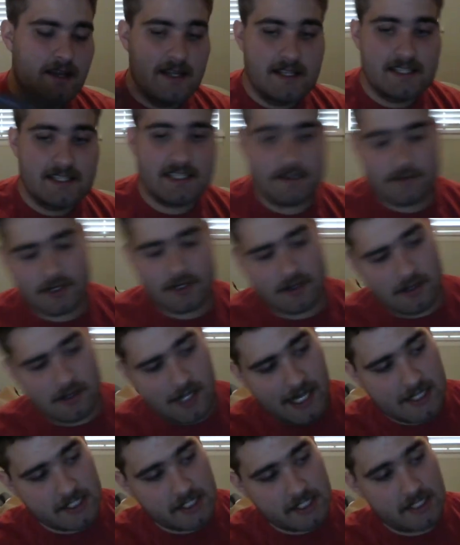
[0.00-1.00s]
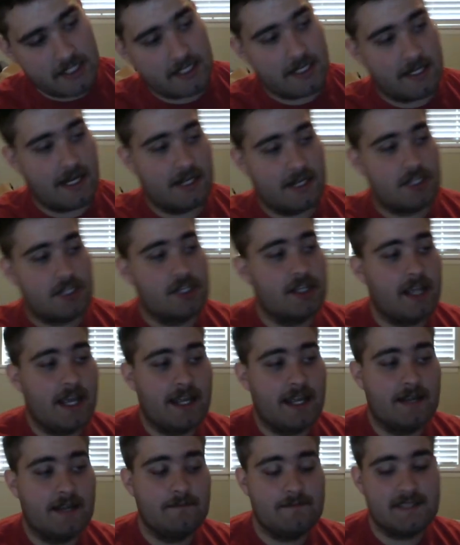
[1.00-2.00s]
Similar to logic and deduction
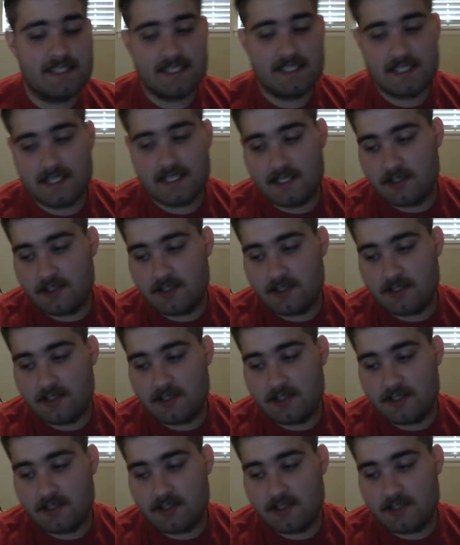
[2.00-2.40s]
games,